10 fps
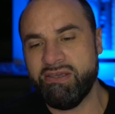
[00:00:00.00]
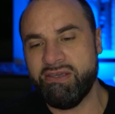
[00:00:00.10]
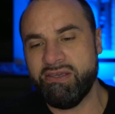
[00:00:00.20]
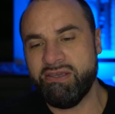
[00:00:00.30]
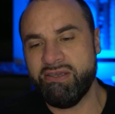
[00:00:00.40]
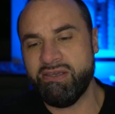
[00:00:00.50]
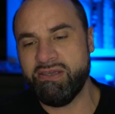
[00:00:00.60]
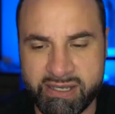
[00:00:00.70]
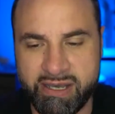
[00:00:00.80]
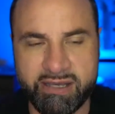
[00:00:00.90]
Lady
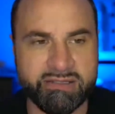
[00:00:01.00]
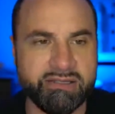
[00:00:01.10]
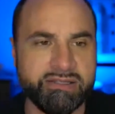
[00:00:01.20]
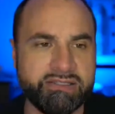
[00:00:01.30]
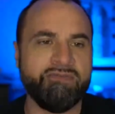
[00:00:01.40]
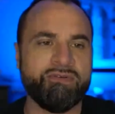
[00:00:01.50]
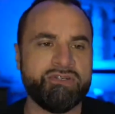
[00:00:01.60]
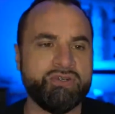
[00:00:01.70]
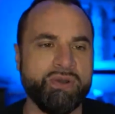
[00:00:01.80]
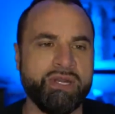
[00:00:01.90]
Danique for
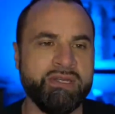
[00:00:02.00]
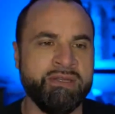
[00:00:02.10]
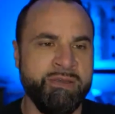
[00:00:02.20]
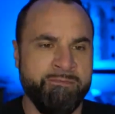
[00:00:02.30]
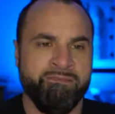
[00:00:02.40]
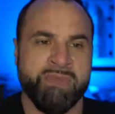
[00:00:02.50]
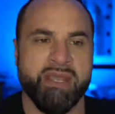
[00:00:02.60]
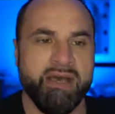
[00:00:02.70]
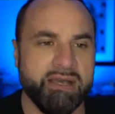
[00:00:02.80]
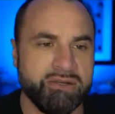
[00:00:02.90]
joining,
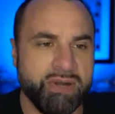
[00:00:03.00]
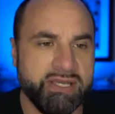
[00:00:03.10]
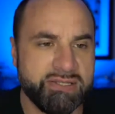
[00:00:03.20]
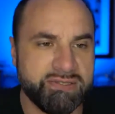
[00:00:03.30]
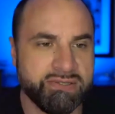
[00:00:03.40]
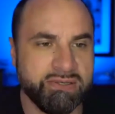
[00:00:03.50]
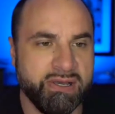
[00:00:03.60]
Grace,